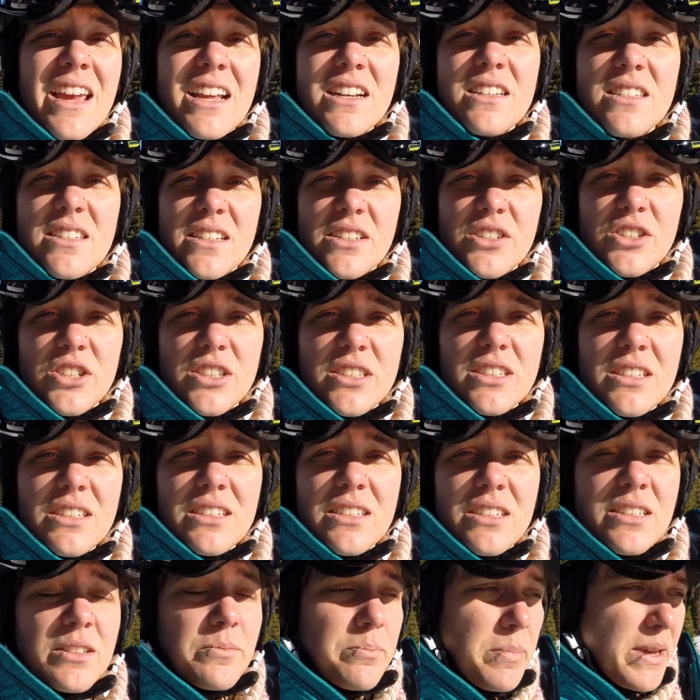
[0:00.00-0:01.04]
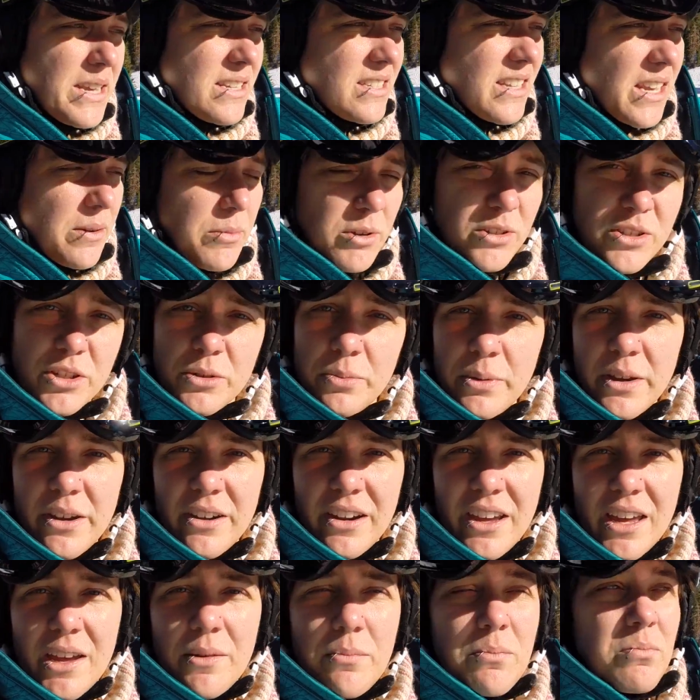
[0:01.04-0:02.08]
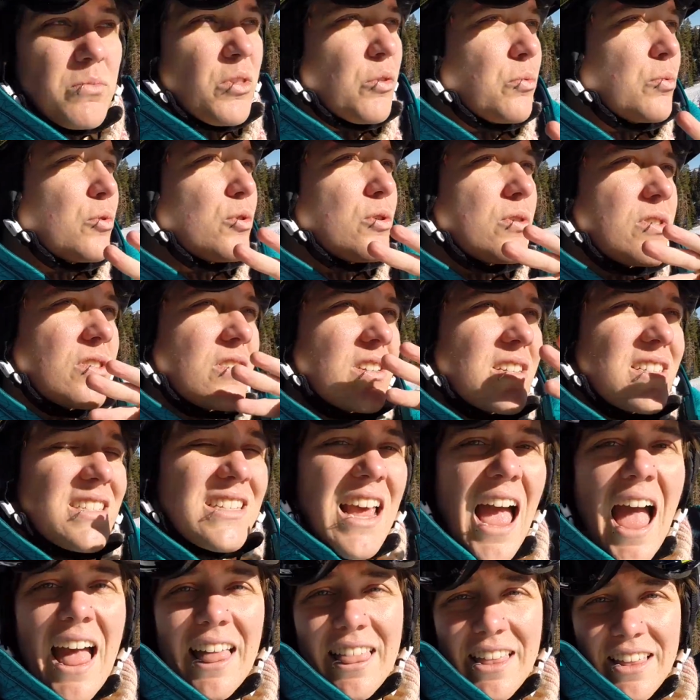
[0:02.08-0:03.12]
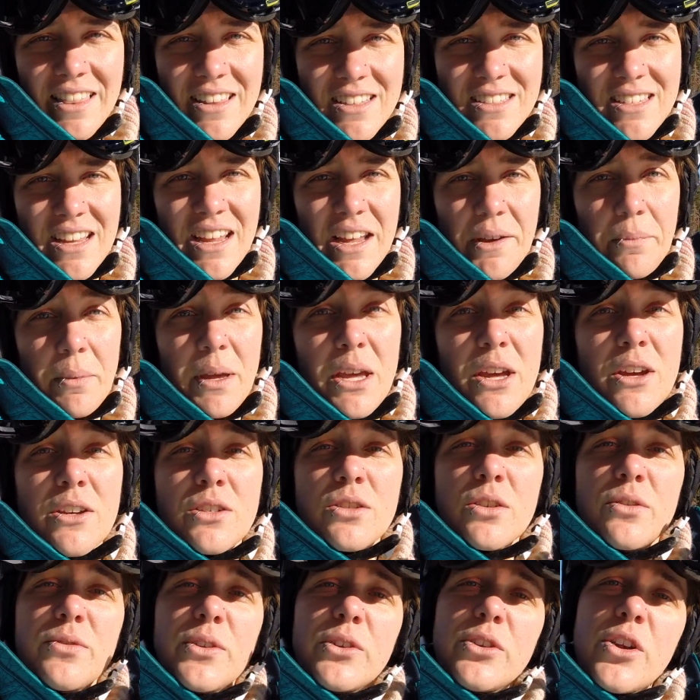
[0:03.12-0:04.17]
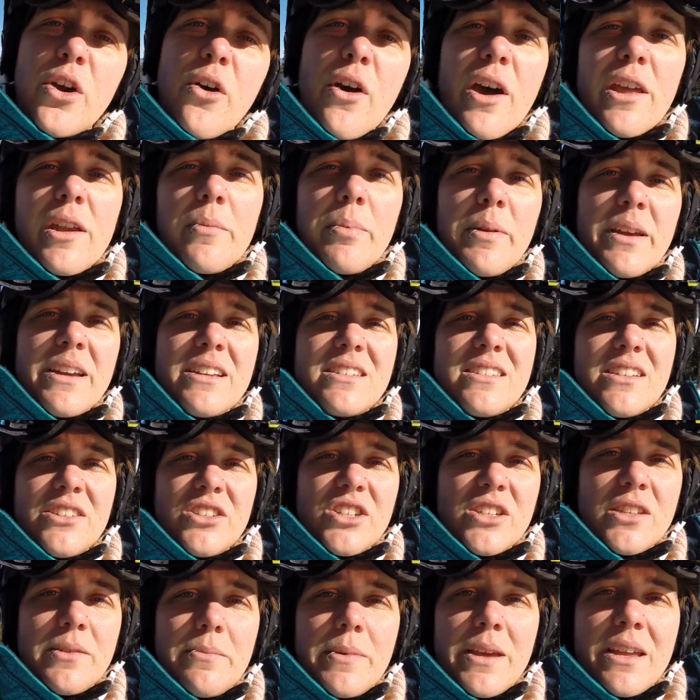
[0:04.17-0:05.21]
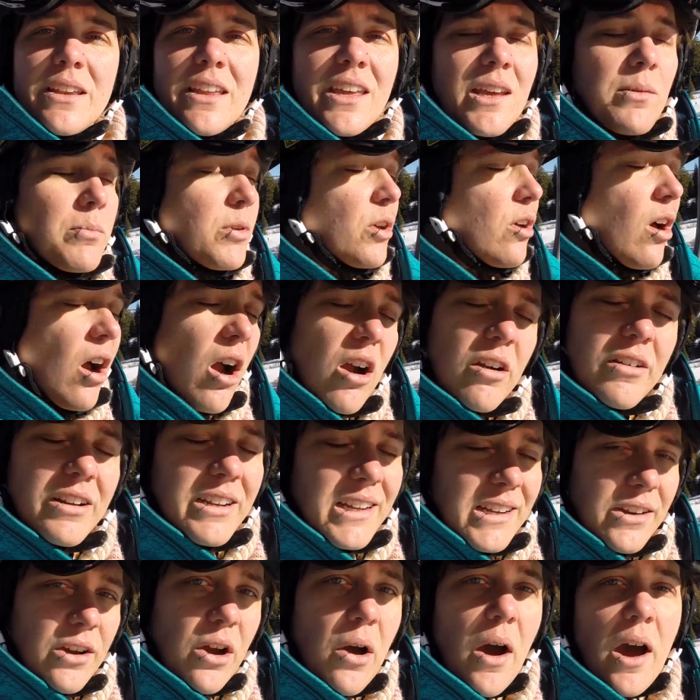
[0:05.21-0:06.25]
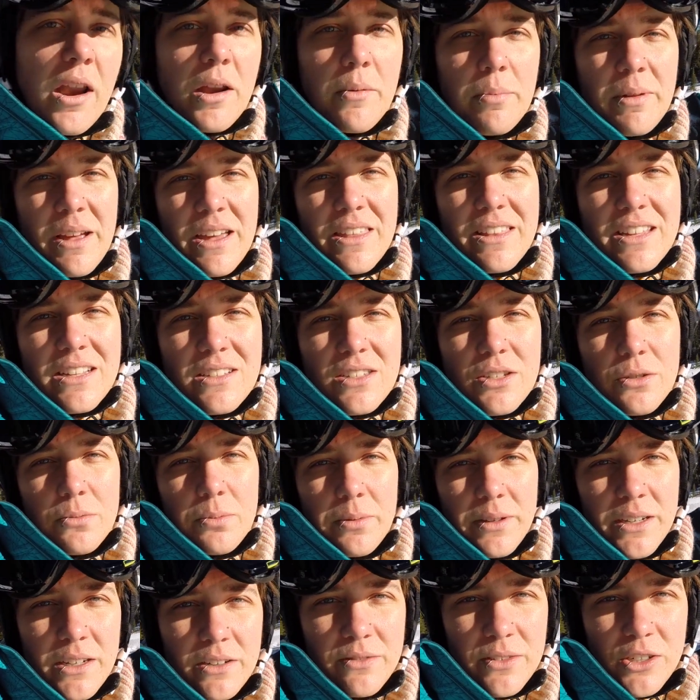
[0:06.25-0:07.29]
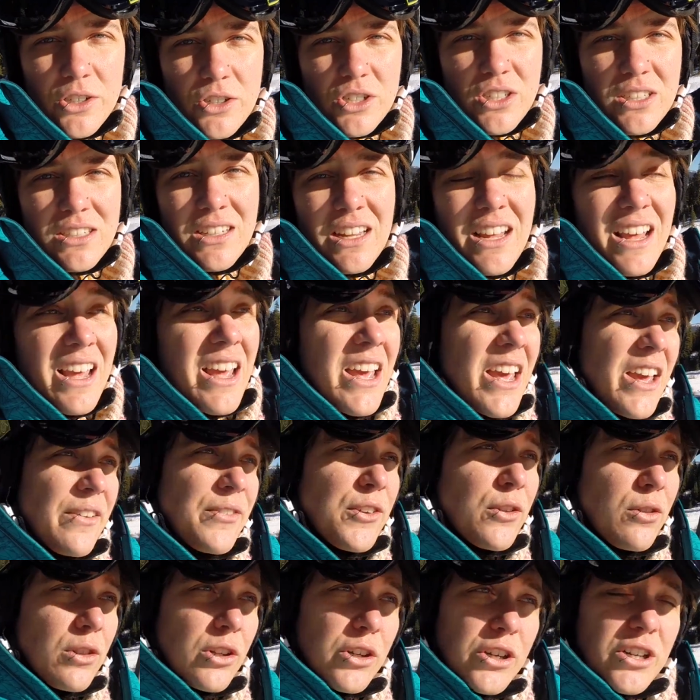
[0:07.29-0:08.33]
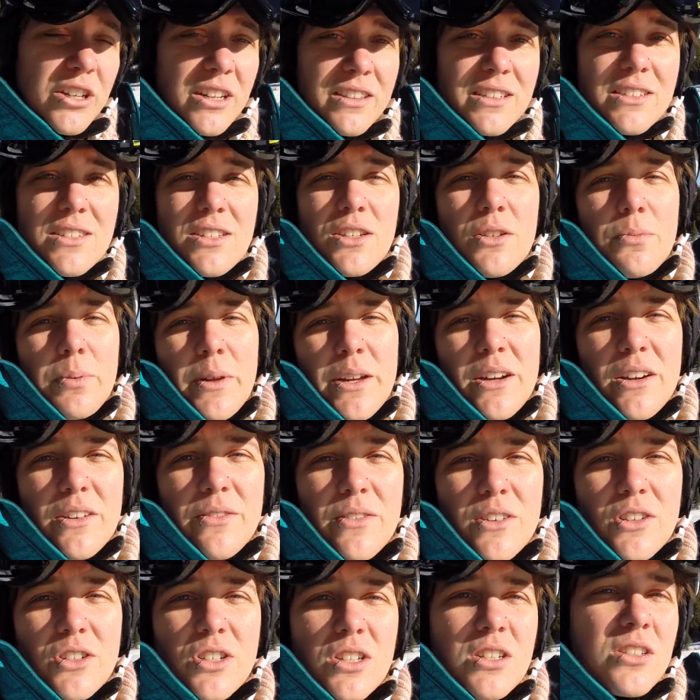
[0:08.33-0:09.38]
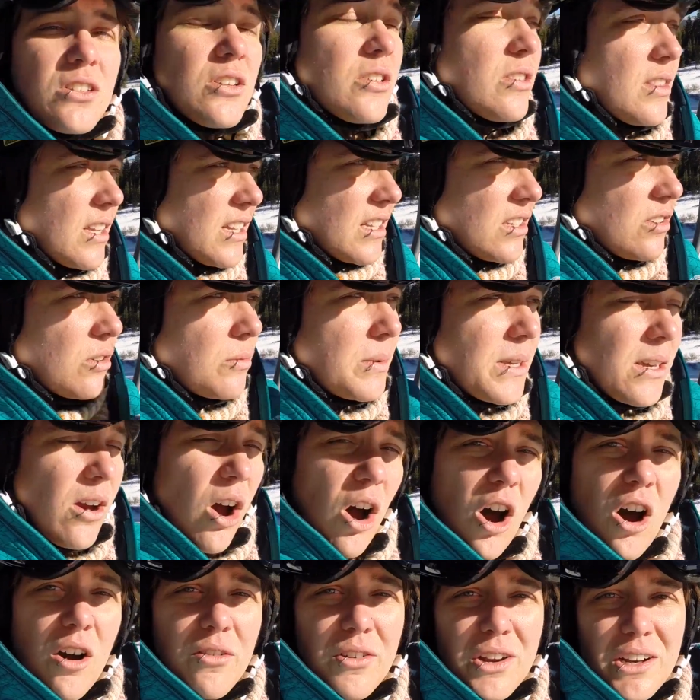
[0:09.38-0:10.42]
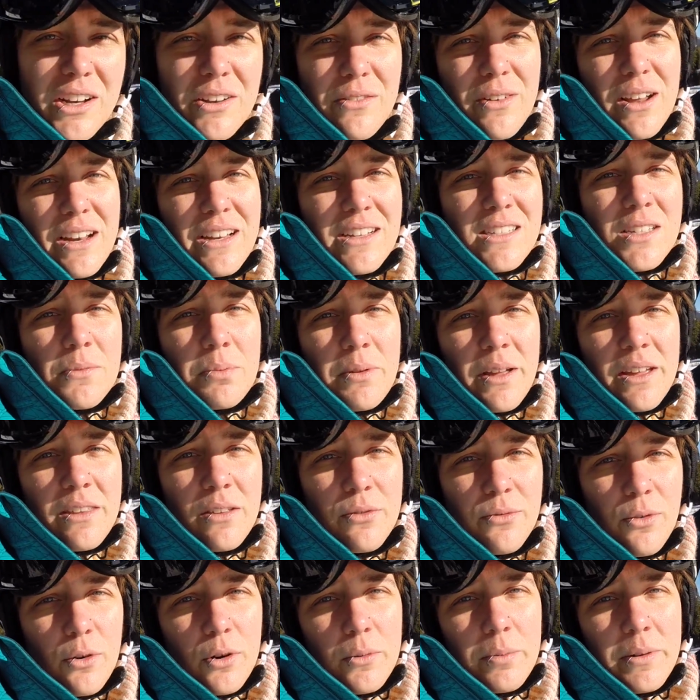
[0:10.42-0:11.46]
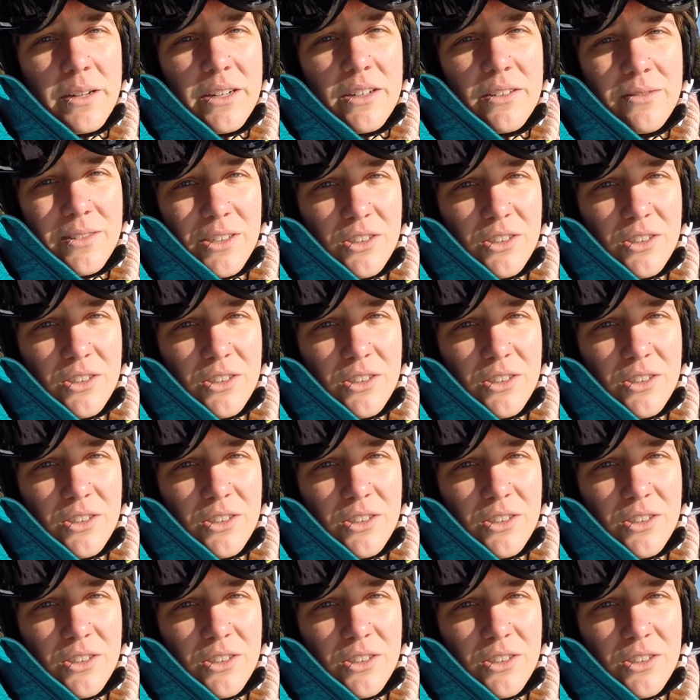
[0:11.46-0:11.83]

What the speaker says: In Ascension, base game or 2-player game, the rules are exactly the same. So if you know how to play Ascension the main game, you'll already know how to play the 2-player version. If you learn on the 2-player version, then you'll be already ready to play the 4-player